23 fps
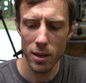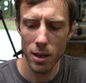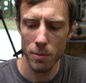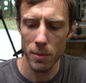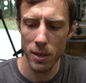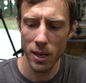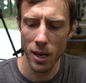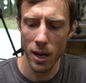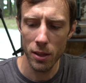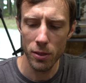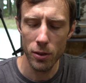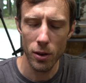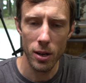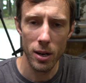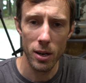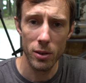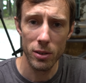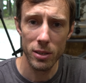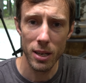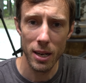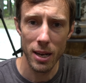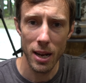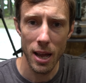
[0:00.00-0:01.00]
I mean, I thought I
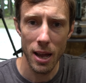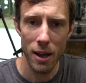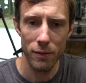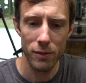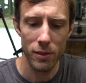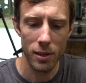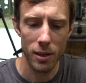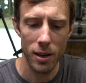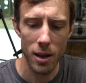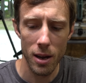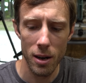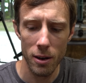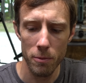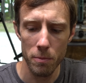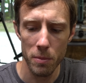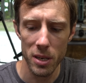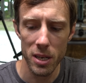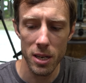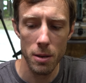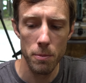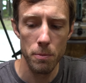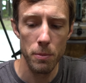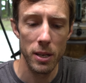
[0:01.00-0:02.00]
was going to have to kind of
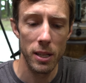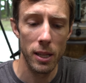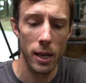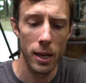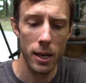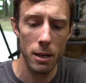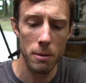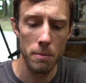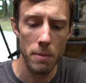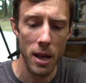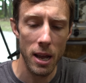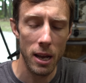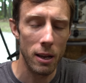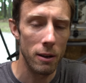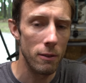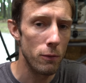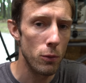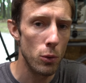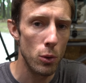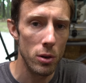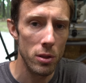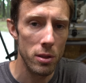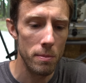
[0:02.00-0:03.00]
manipulate it back and
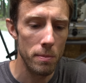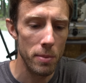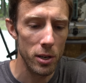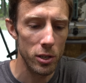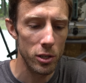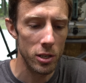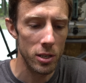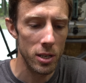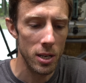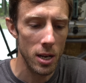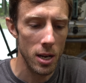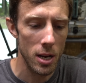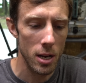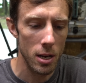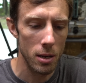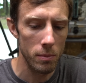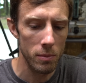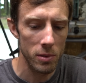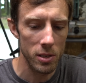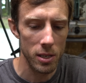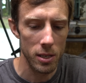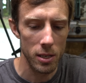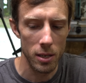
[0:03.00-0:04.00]
forth a bunch of
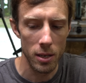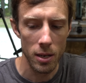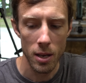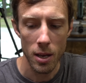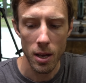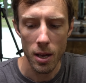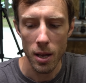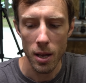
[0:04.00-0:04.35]
times and